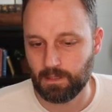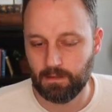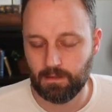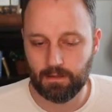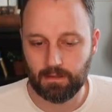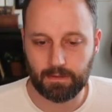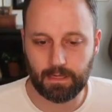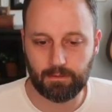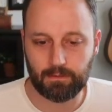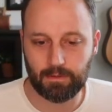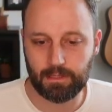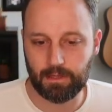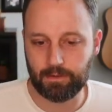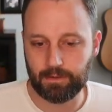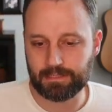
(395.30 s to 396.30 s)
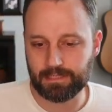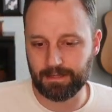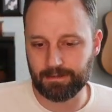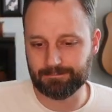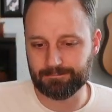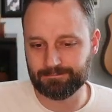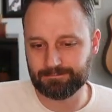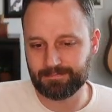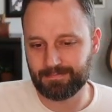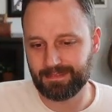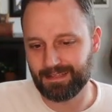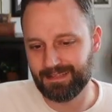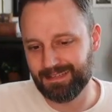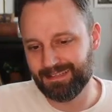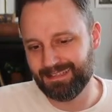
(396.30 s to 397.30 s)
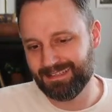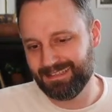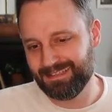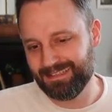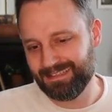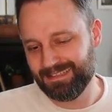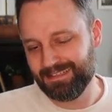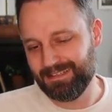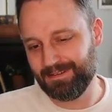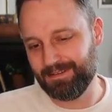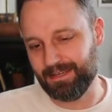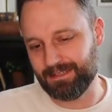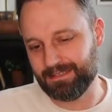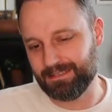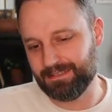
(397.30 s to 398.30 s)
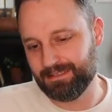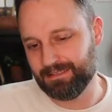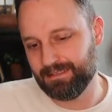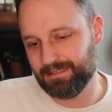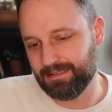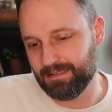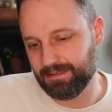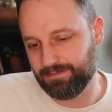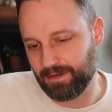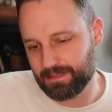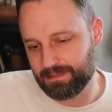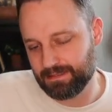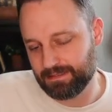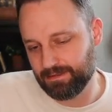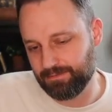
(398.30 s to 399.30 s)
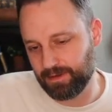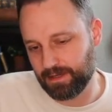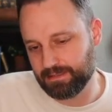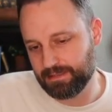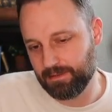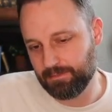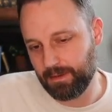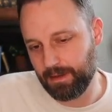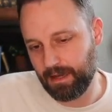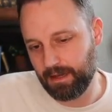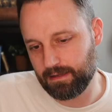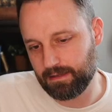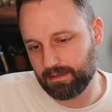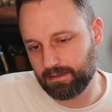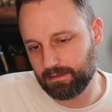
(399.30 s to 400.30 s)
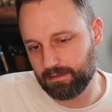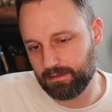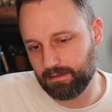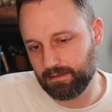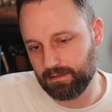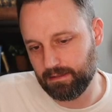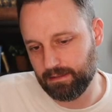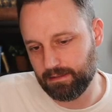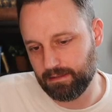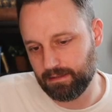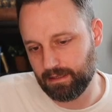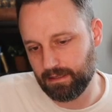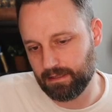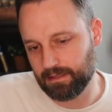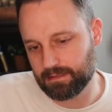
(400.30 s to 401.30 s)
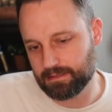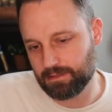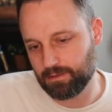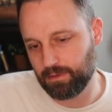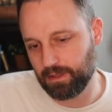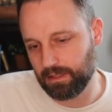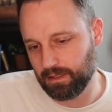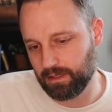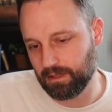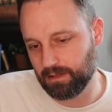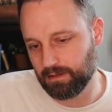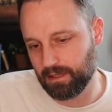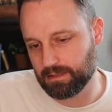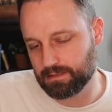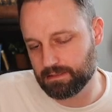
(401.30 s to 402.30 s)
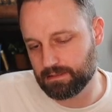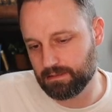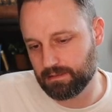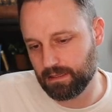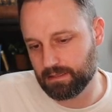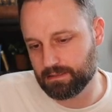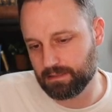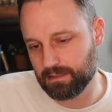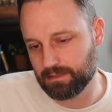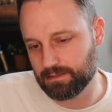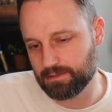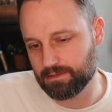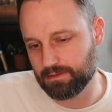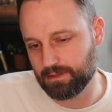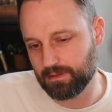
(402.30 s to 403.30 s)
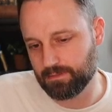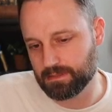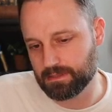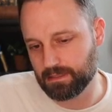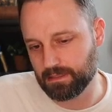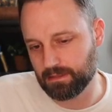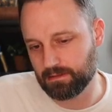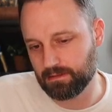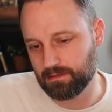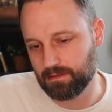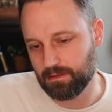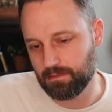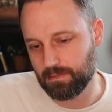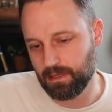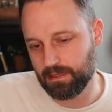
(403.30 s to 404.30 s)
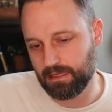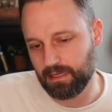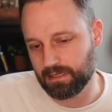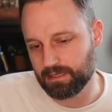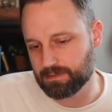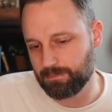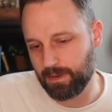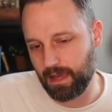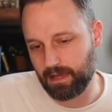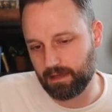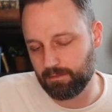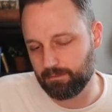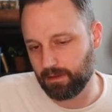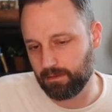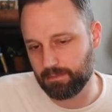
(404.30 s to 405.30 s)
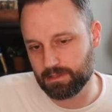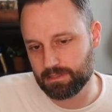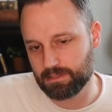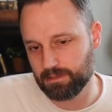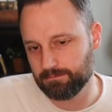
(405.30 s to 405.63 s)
Getting really low on time. All right. If I take back, he can get his queen in here. That's the issue that I'm seeing. But I think I could just back up my bishop.